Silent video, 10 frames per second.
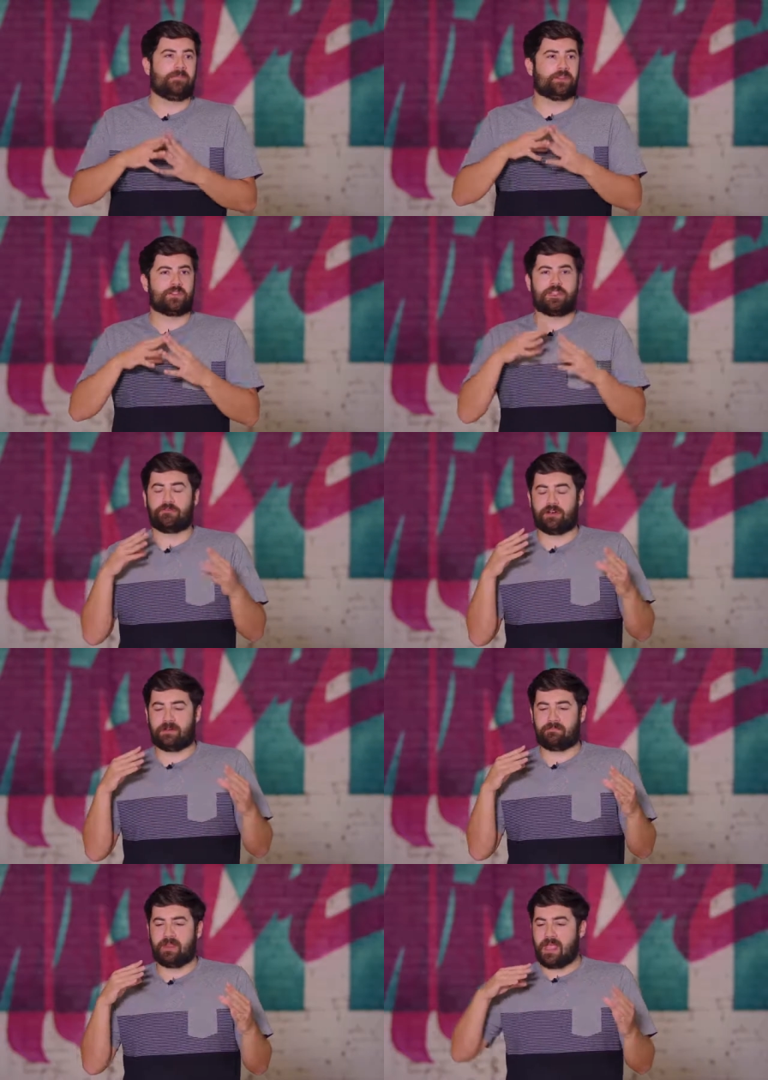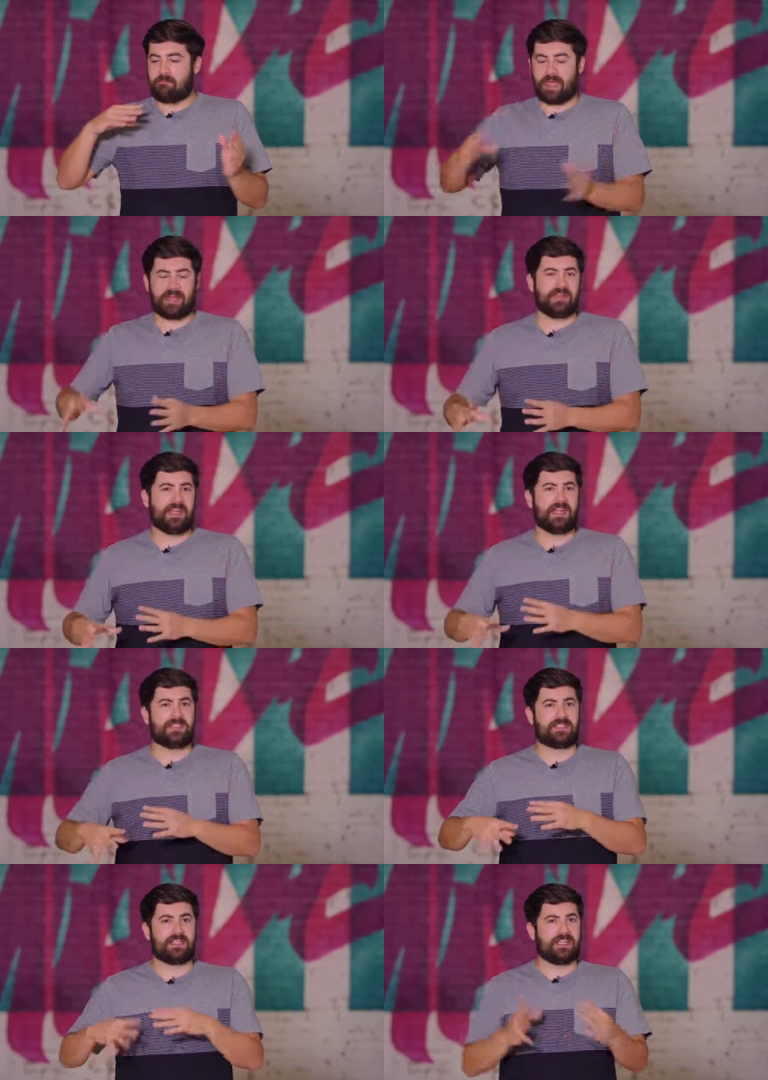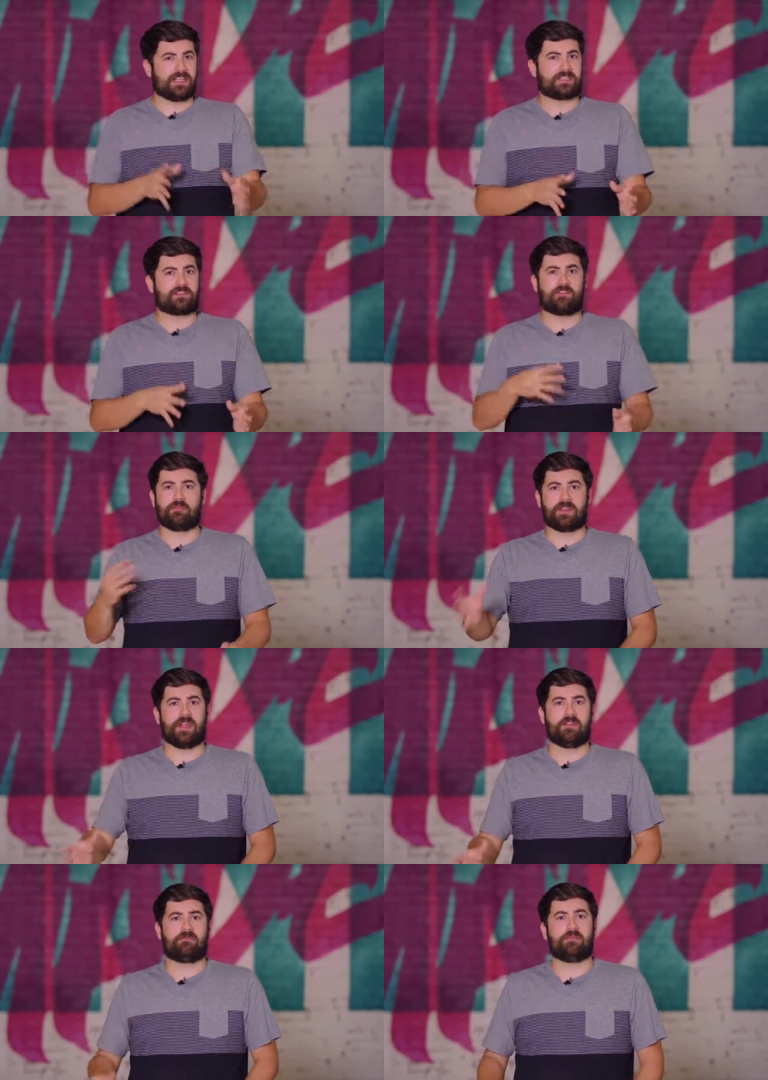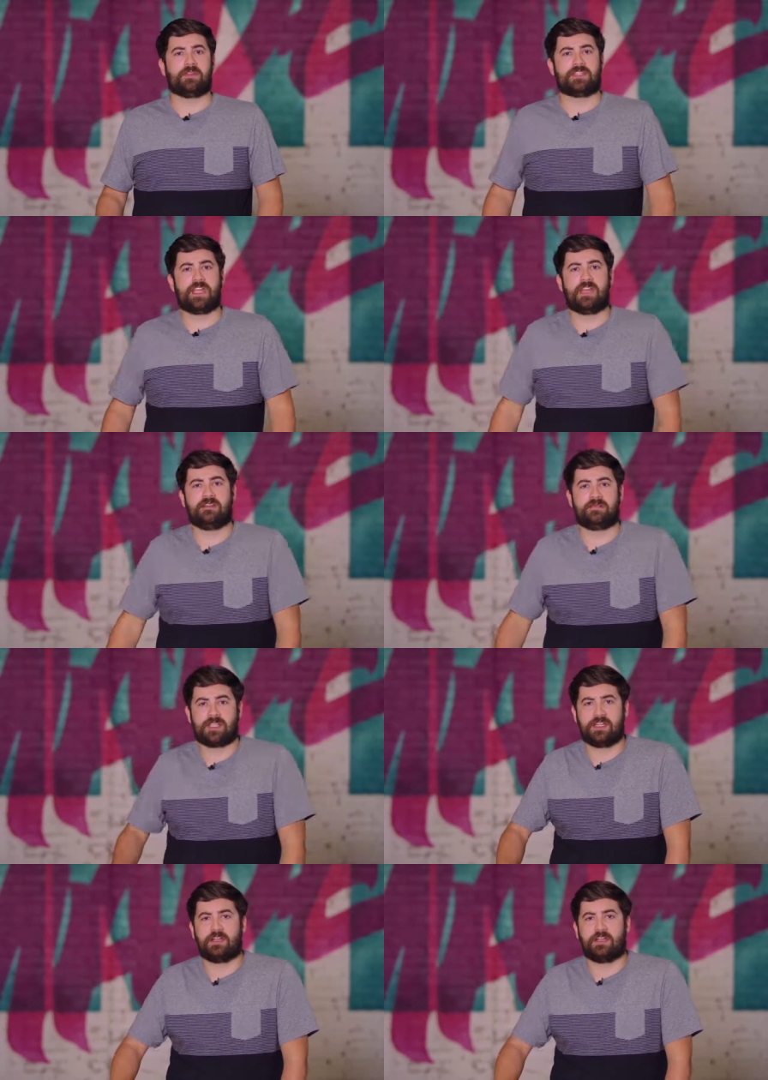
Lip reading: there's different mandates and edicts from the state and city